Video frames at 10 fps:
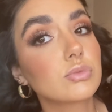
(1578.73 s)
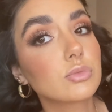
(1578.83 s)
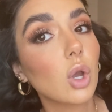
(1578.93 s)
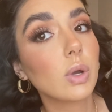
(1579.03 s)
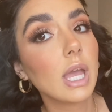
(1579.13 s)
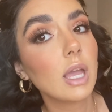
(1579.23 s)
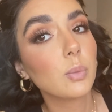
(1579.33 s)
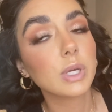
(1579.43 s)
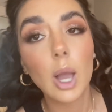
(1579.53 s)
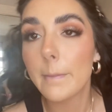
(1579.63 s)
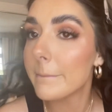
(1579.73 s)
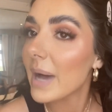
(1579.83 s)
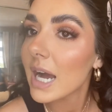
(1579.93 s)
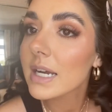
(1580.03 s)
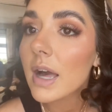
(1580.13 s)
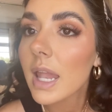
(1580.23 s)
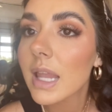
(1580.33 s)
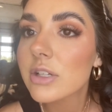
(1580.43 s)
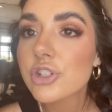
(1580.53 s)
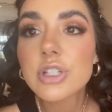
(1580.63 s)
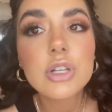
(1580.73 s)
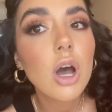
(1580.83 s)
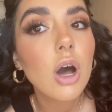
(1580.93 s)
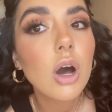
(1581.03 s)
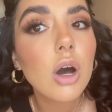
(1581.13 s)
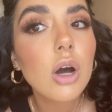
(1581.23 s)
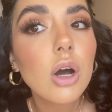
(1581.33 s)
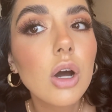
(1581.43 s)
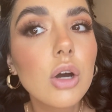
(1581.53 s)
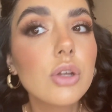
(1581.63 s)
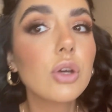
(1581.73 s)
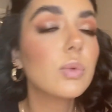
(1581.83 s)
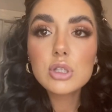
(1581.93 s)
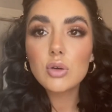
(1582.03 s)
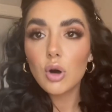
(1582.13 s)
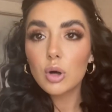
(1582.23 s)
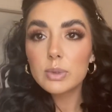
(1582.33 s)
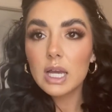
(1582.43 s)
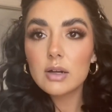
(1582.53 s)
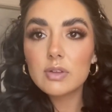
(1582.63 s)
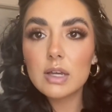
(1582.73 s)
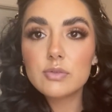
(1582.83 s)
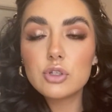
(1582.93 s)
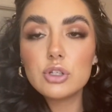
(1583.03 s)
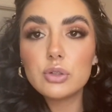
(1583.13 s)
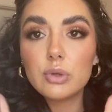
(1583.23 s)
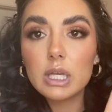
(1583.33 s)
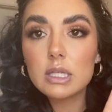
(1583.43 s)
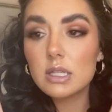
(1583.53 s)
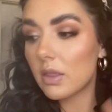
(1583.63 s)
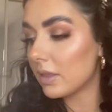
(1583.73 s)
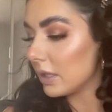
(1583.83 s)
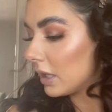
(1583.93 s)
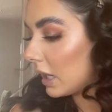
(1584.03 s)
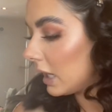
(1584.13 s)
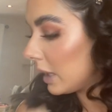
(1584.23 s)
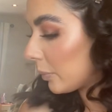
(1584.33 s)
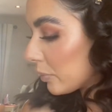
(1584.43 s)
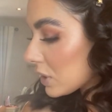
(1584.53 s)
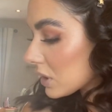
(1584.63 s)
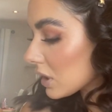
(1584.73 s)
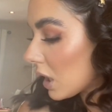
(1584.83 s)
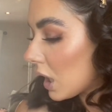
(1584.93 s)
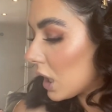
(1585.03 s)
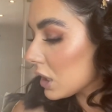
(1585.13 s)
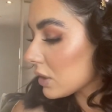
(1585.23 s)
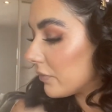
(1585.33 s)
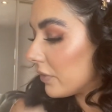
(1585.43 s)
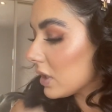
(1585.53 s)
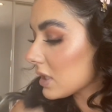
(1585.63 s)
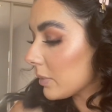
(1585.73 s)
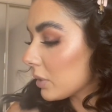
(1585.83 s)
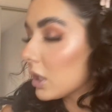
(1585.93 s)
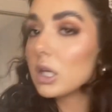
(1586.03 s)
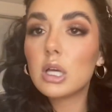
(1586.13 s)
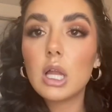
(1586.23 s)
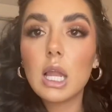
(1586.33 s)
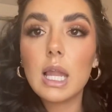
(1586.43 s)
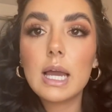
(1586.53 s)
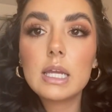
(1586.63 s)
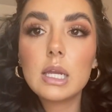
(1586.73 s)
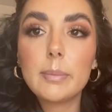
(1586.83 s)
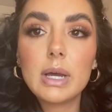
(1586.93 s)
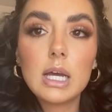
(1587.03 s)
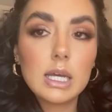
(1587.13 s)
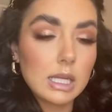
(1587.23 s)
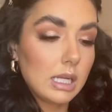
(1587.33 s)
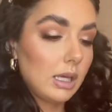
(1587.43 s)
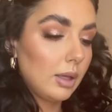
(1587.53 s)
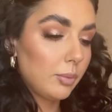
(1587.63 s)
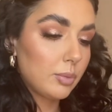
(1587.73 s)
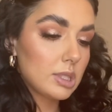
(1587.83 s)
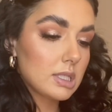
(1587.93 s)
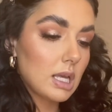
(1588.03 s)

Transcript: Okay, we are back. Lashes are on. So all we have left to do is the lips. So first I'm gonna line my lips.